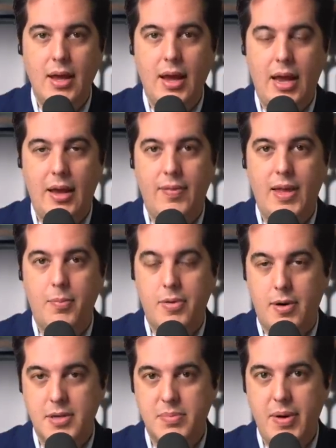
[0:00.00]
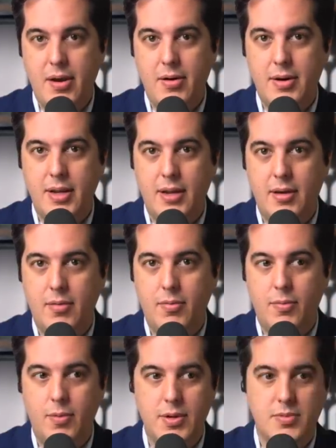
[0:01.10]
And that prosperity
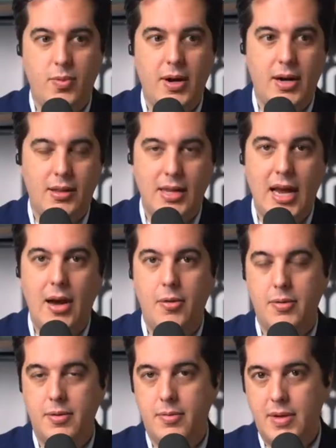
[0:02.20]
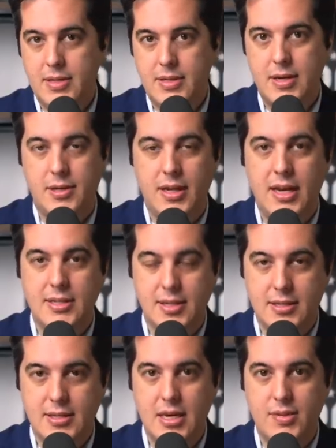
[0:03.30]
was what allowed, essentially, a
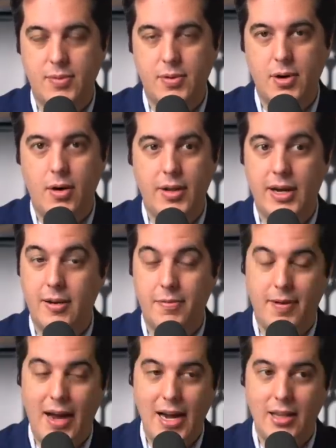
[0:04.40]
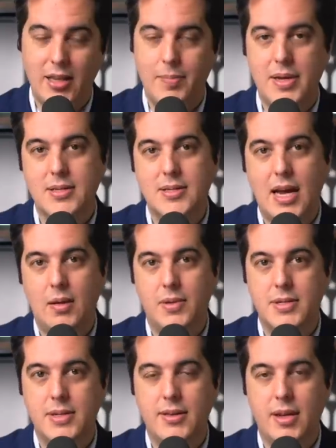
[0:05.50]
successful colony to finally be
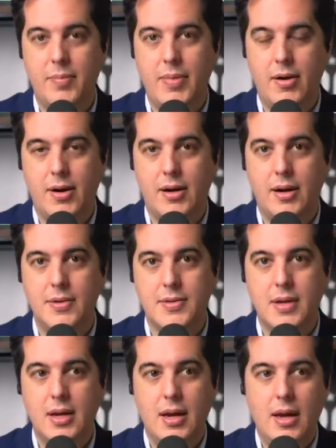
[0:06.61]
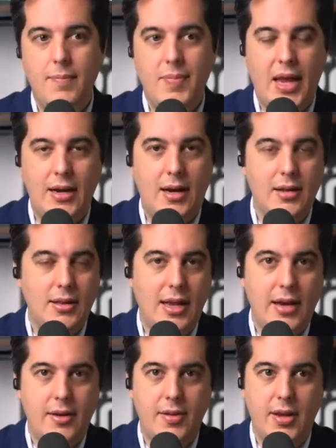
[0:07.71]
established in the Americas. And
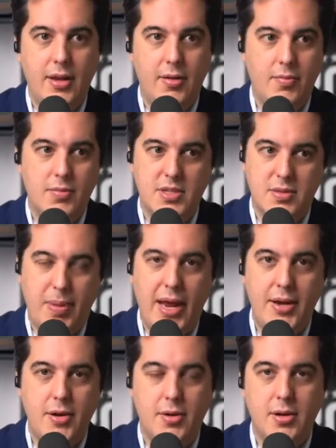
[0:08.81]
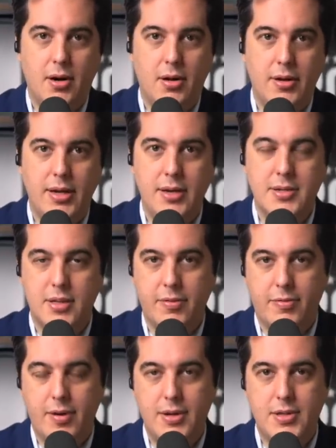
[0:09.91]
unlike the Spaniard colonies and the
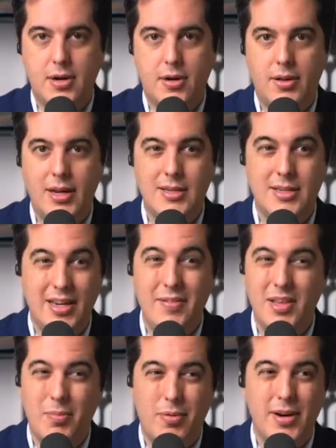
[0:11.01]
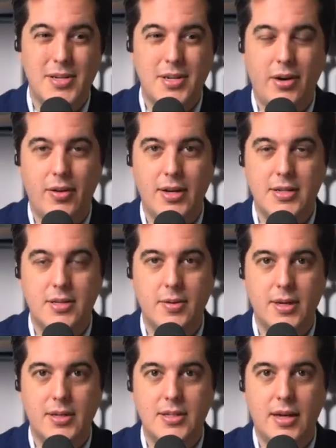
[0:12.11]
French colonies and even the British colonies to
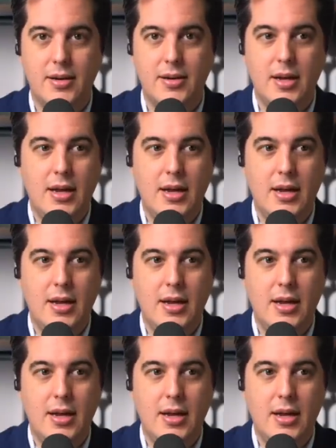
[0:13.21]
an extent,